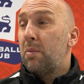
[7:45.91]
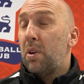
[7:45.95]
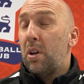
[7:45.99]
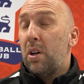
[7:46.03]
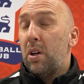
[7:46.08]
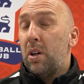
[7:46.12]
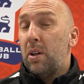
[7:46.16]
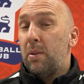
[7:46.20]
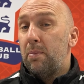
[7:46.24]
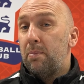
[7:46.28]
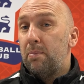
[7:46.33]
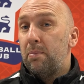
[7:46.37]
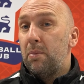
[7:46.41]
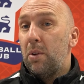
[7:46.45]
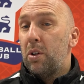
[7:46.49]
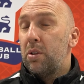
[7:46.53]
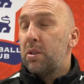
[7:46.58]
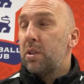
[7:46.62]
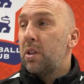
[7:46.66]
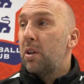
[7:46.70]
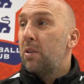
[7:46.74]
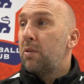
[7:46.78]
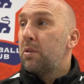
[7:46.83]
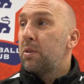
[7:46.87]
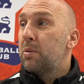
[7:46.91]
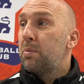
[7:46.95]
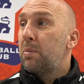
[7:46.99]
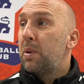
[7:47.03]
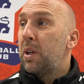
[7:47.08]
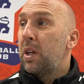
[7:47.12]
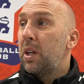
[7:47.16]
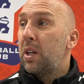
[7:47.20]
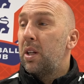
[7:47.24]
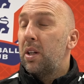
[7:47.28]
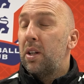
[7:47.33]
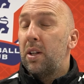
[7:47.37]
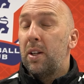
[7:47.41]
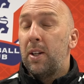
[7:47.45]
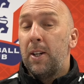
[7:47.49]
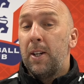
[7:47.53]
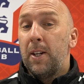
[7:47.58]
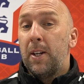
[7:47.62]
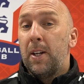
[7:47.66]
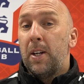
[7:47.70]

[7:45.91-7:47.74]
ourselves being